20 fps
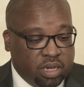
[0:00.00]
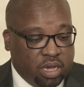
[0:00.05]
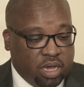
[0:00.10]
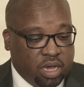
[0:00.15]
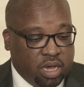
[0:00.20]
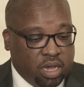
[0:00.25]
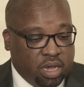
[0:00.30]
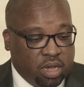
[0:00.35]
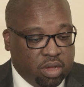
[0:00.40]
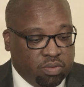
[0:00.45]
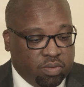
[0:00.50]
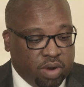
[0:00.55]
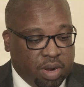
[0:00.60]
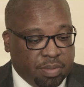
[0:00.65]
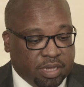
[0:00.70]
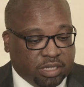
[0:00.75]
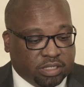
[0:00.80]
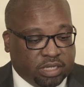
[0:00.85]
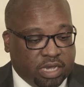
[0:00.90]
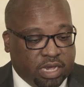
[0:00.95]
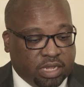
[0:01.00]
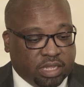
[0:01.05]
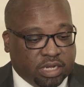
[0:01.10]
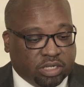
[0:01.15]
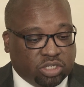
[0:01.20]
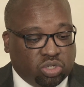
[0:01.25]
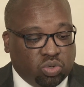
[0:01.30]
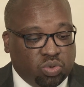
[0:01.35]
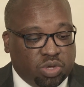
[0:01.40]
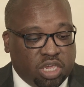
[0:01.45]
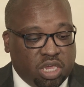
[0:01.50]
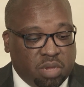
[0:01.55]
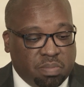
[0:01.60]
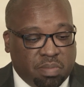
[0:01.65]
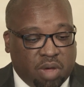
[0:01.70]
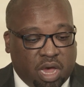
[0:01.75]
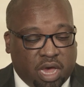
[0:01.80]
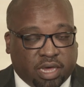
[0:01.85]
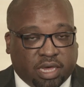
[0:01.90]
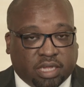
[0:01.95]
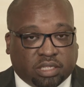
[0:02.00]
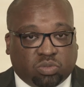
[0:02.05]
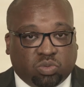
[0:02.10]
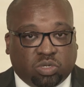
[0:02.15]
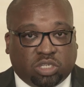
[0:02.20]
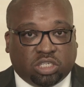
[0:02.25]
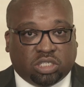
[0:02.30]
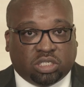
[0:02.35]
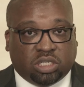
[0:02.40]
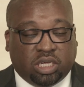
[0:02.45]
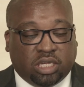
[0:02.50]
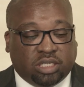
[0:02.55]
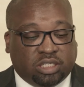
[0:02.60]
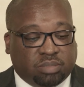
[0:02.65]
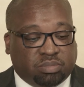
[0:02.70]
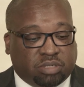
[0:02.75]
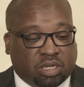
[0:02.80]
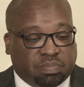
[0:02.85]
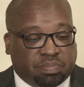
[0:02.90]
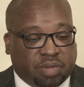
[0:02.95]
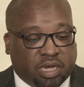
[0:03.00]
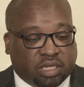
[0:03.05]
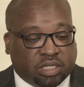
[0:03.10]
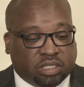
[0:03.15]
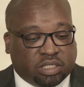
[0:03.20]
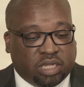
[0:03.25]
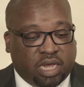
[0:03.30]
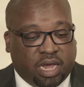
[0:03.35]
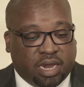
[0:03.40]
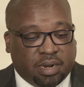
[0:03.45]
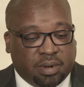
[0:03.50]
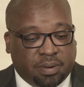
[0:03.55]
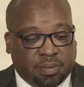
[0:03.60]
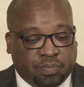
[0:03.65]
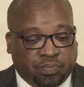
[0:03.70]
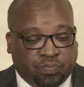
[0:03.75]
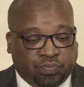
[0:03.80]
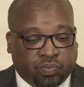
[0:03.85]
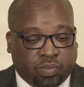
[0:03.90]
Rama is saying that two key markets, which is Egypt and Pakistan,